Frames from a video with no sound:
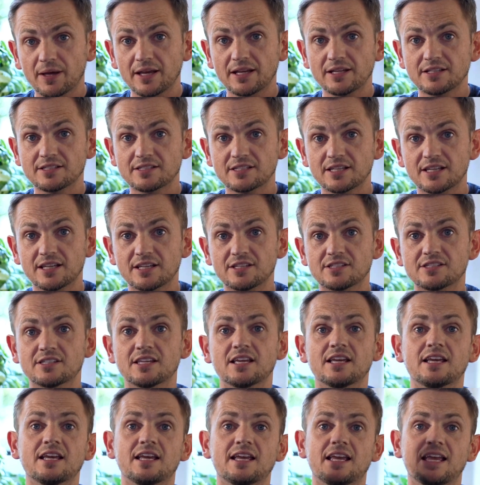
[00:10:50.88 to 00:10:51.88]
basis,
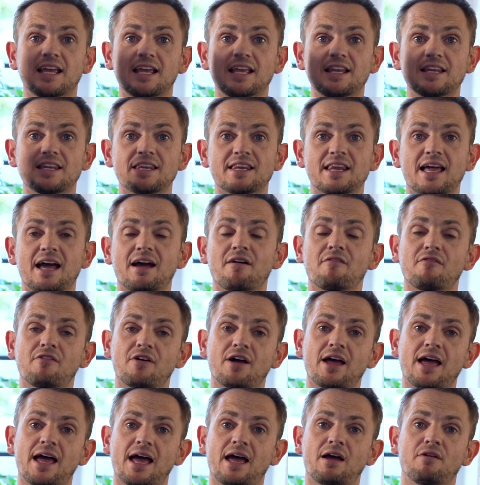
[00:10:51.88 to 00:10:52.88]
it
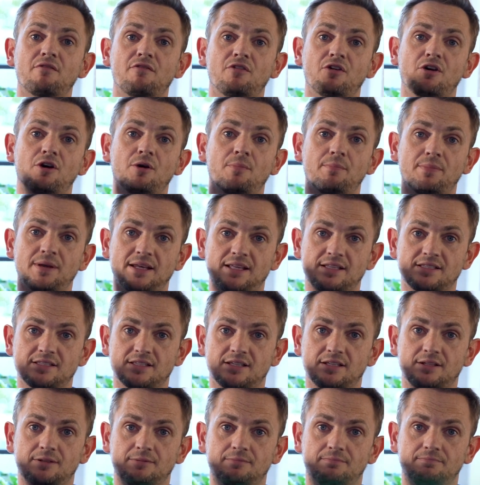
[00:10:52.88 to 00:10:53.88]
never ever beat
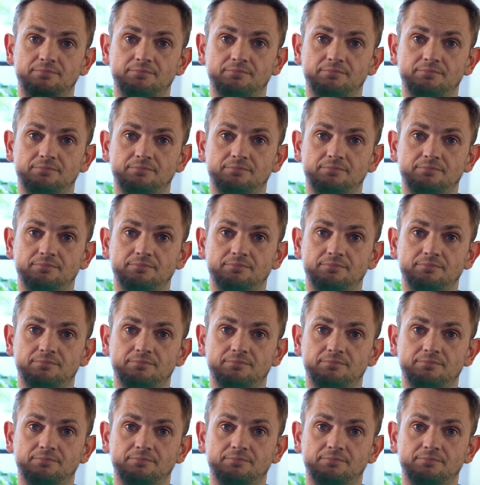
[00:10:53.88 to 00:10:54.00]
it.